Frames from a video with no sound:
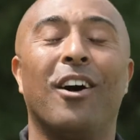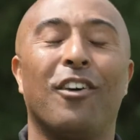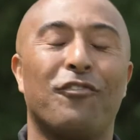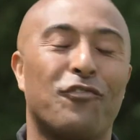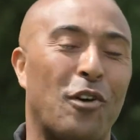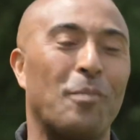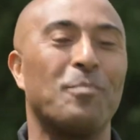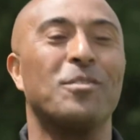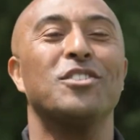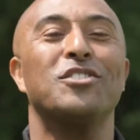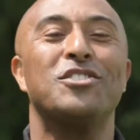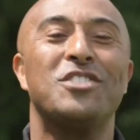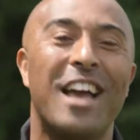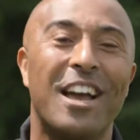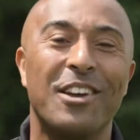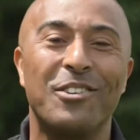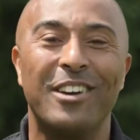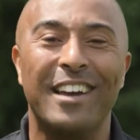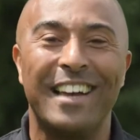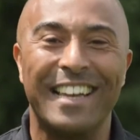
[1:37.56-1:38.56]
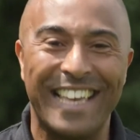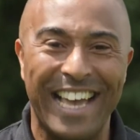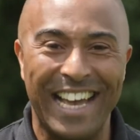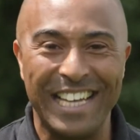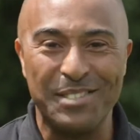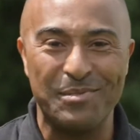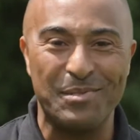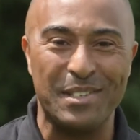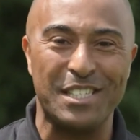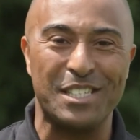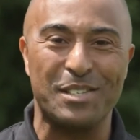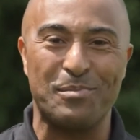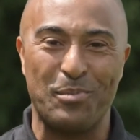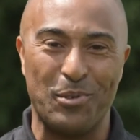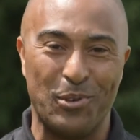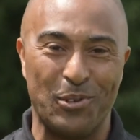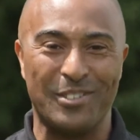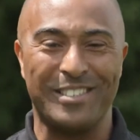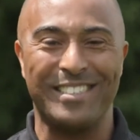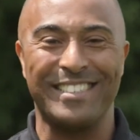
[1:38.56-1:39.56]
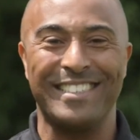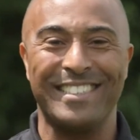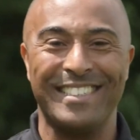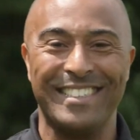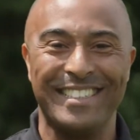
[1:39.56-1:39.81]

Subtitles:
from the Jaguar Academy of Sport.